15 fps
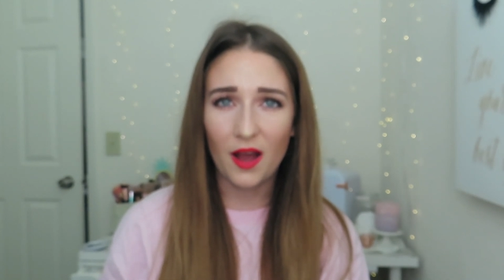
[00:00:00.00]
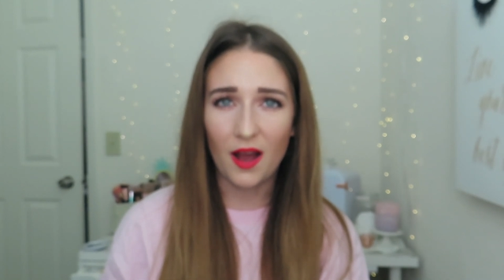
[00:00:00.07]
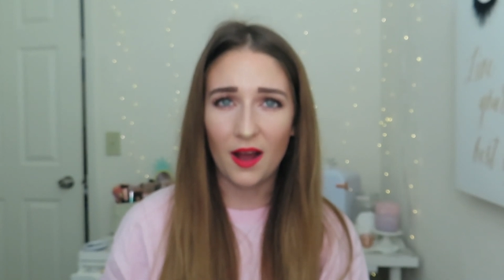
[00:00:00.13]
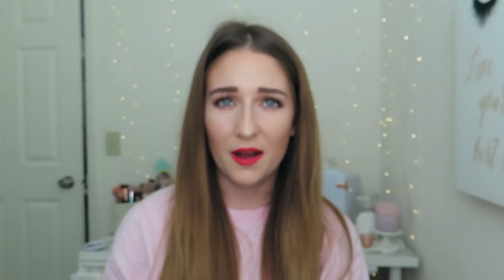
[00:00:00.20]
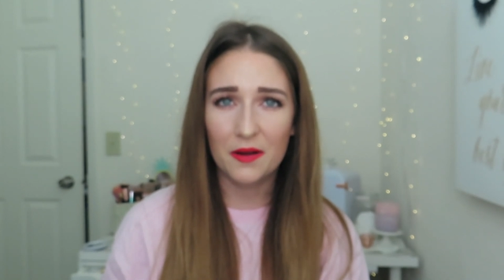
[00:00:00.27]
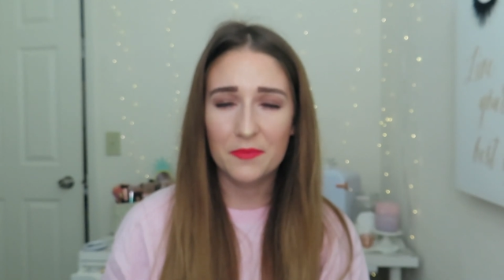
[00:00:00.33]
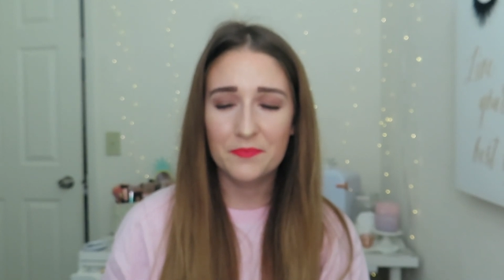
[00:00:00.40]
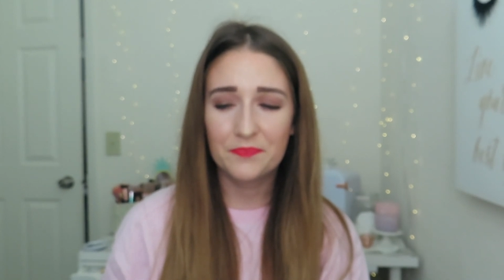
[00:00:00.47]

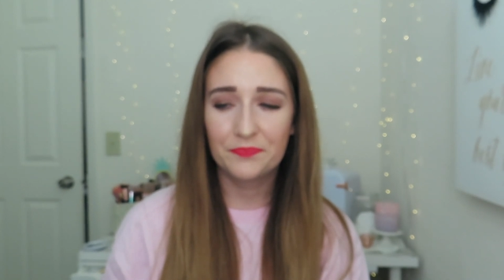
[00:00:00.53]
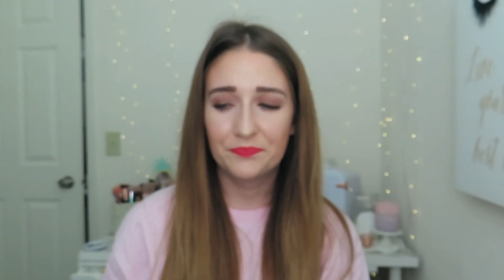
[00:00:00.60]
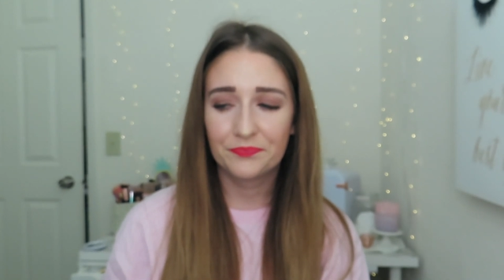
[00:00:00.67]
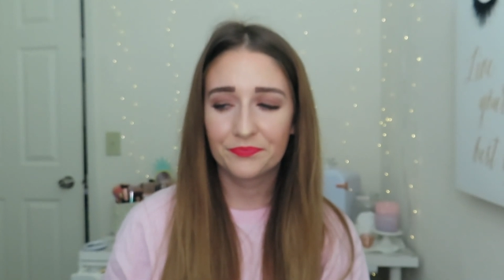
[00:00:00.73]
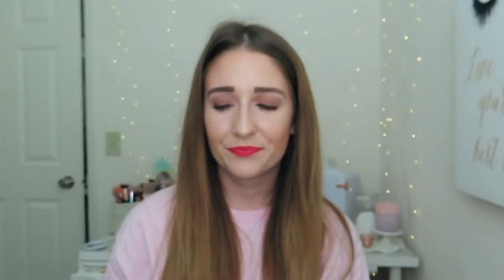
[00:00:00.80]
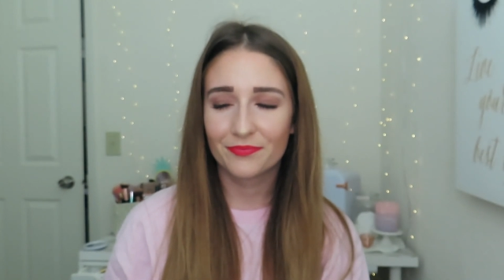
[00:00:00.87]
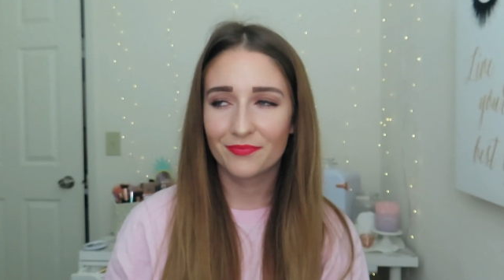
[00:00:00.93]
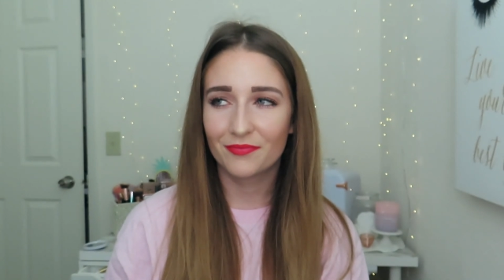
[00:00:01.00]

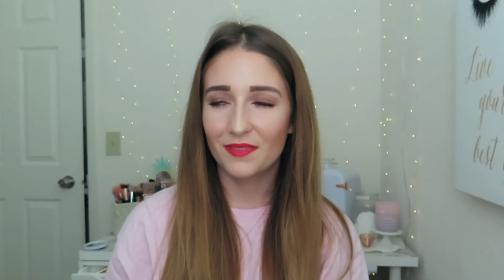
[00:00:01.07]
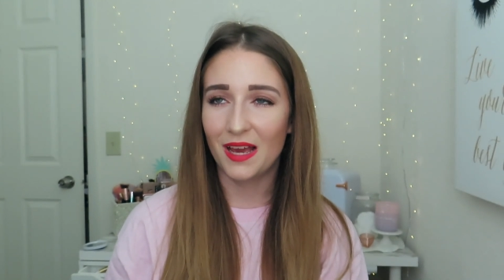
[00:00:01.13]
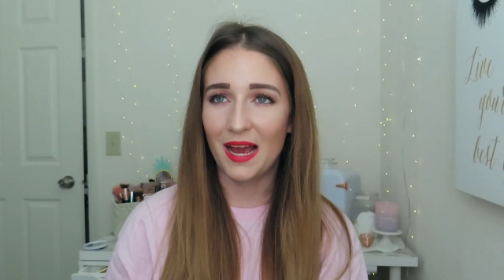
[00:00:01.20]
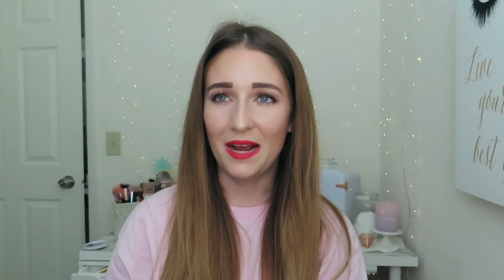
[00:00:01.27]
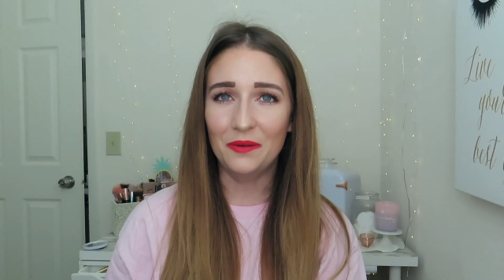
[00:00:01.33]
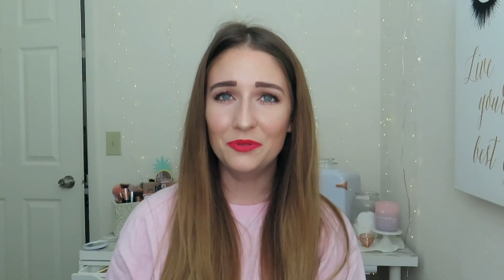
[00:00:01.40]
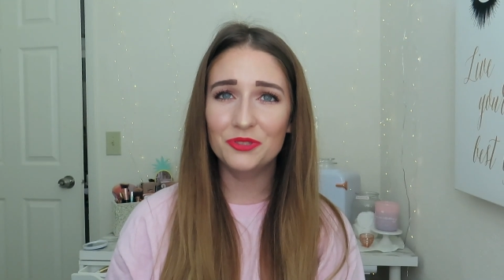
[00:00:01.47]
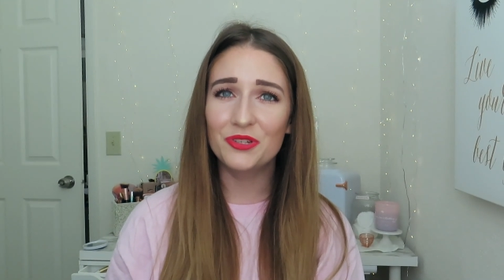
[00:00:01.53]

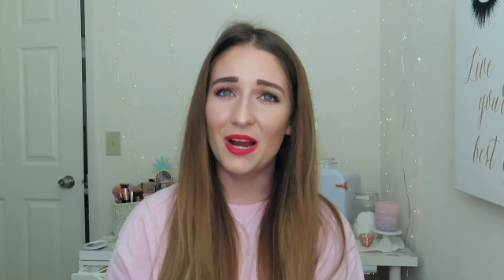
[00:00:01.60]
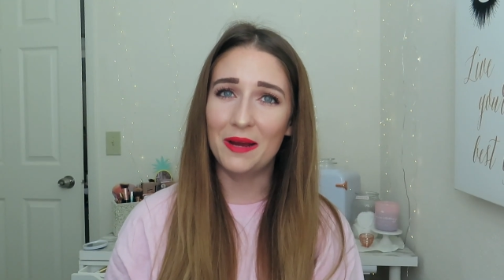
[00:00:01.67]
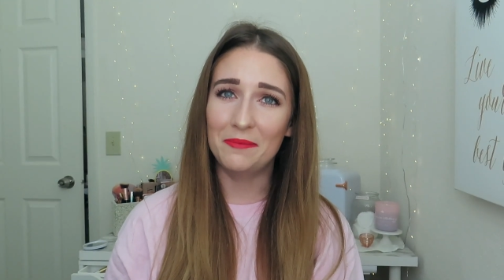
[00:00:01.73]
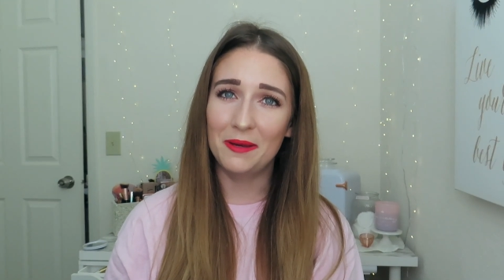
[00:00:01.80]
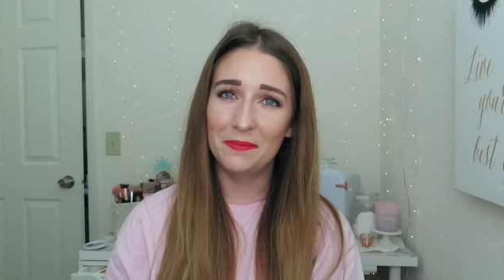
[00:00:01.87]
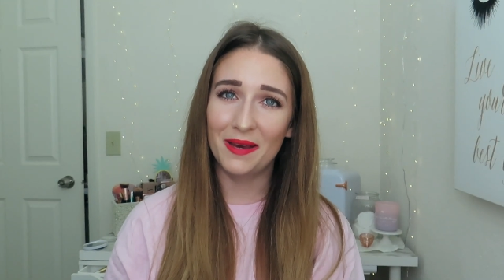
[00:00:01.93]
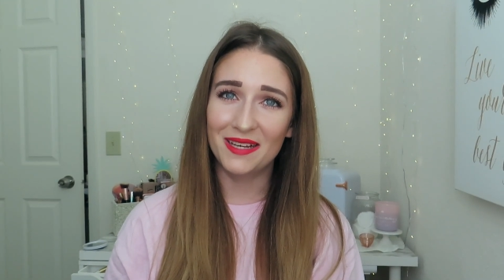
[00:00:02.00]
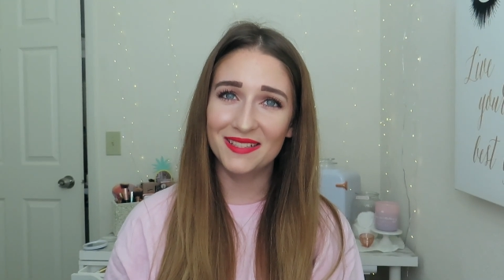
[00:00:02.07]
I will try
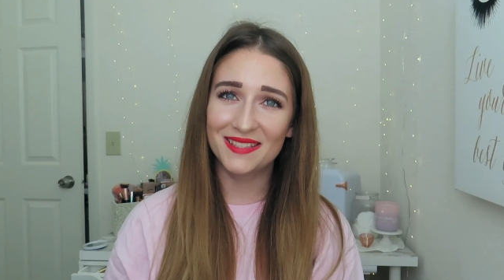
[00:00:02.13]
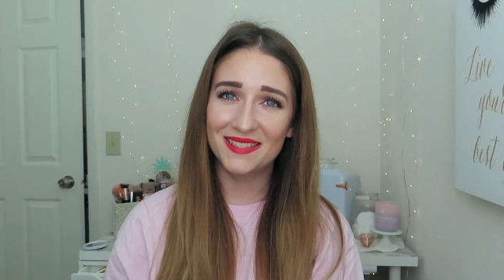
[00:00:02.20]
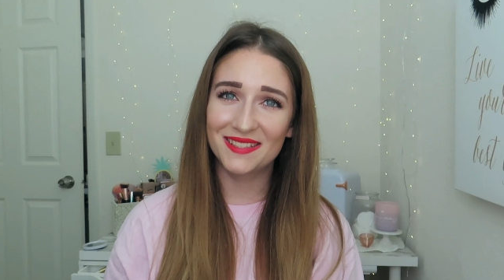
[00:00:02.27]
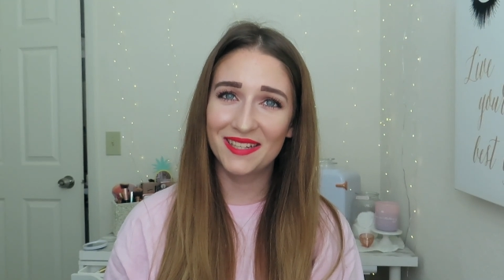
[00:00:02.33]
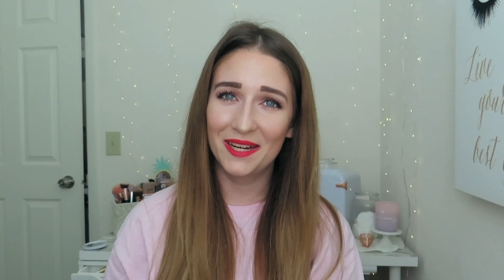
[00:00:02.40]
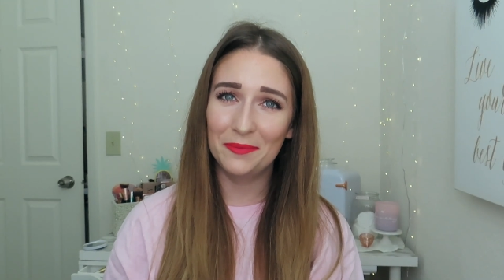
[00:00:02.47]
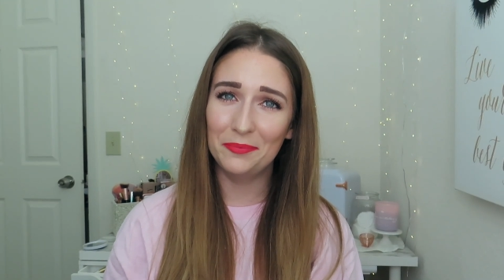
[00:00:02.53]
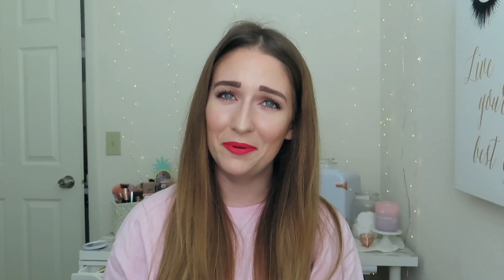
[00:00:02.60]
my
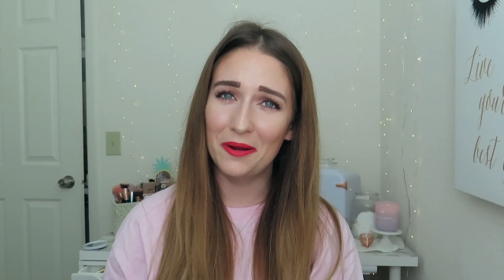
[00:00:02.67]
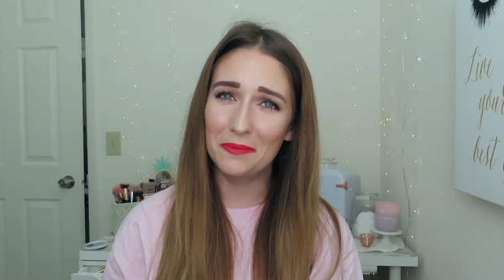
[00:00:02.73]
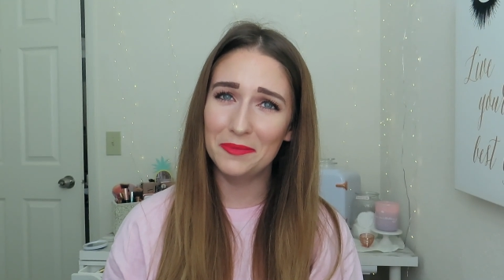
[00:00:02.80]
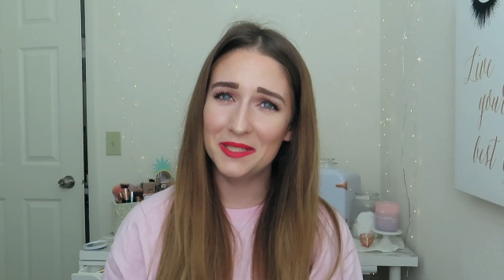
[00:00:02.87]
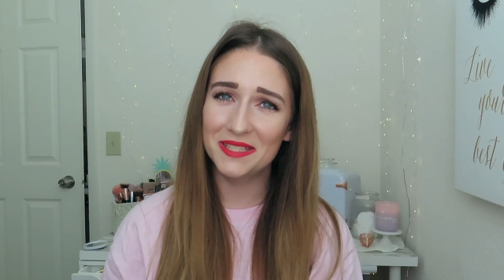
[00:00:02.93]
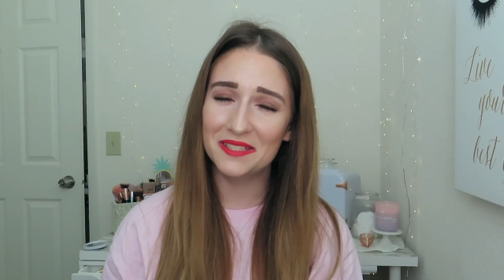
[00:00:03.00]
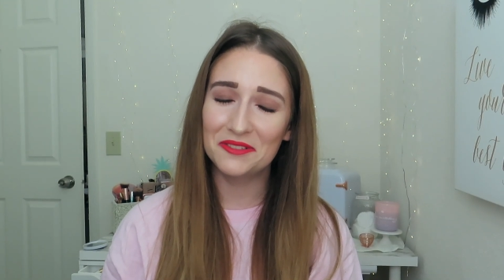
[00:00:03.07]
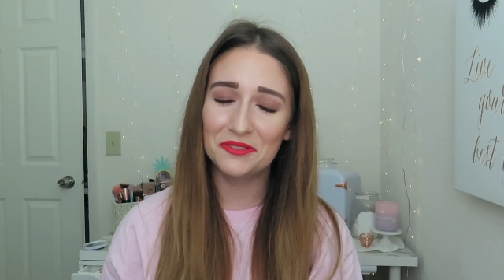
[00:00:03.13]
best. I
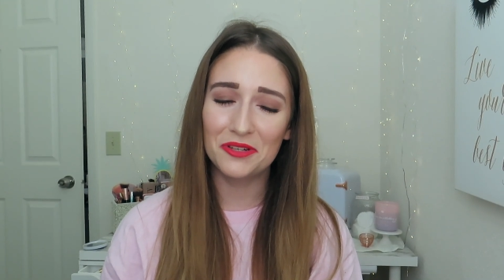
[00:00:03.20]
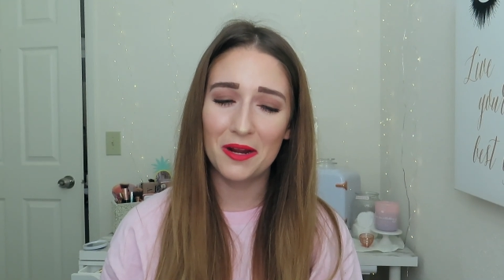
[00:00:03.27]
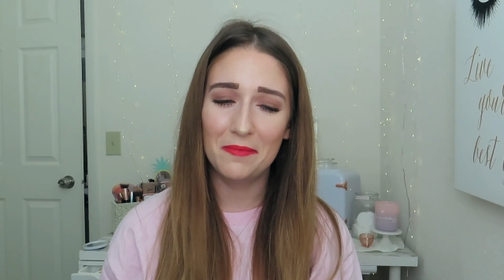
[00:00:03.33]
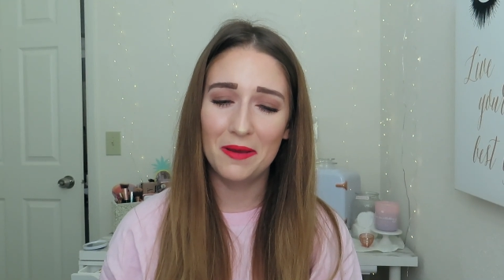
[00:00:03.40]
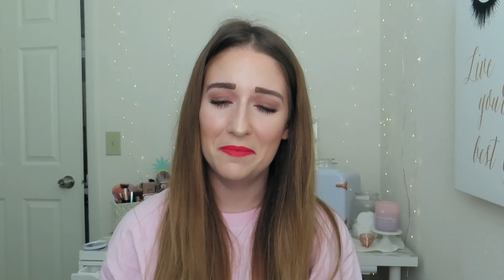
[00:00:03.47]
promise. I'll try my